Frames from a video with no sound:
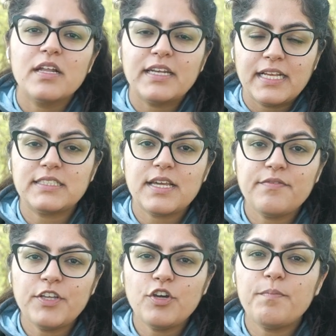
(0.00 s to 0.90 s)
Next time
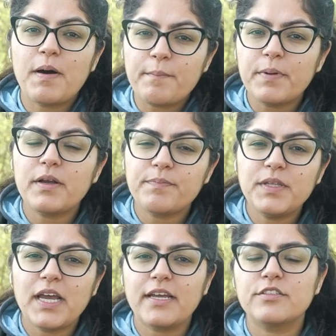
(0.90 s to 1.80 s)
when you're bumping up
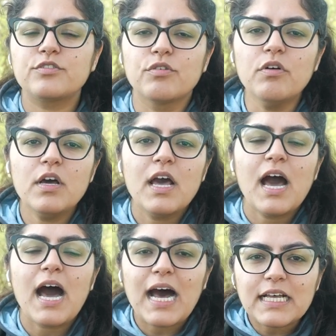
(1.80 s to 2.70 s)
the ISO,
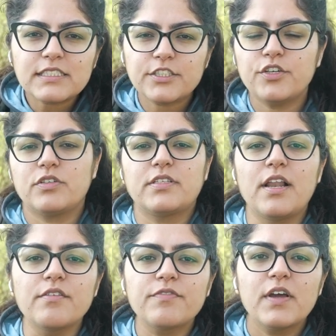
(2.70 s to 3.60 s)
ask
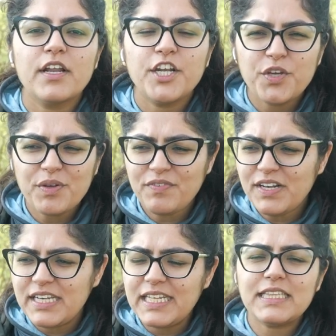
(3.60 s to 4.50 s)
yourself, do you
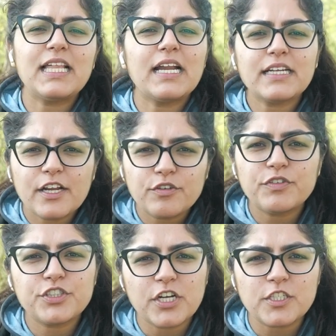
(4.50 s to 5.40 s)
even need that kind of
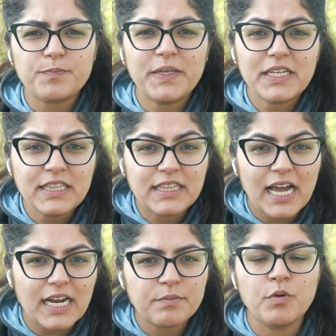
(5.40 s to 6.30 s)
a shutter speed in
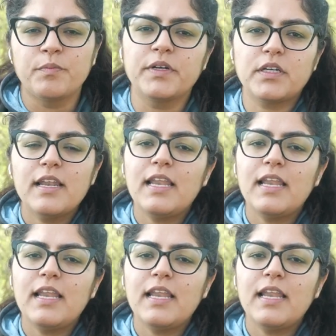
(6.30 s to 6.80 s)
that moment?